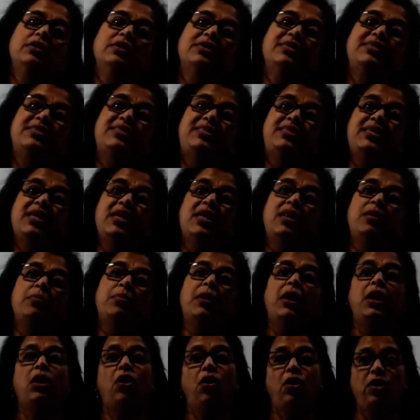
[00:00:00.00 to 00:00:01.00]
cell
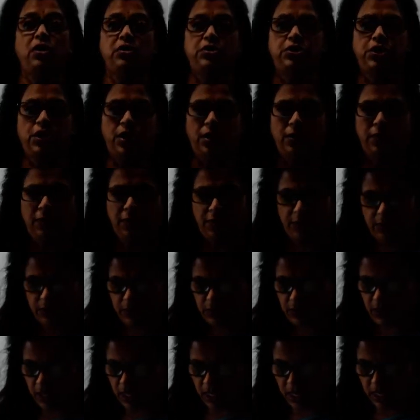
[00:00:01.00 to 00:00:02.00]
biology.
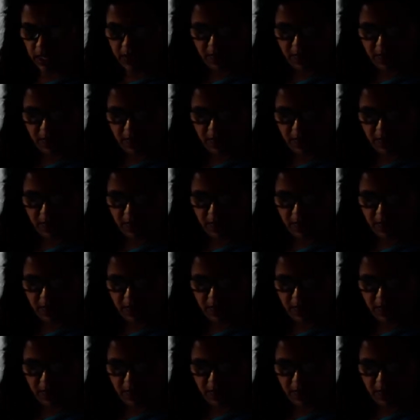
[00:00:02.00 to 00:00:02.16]
So they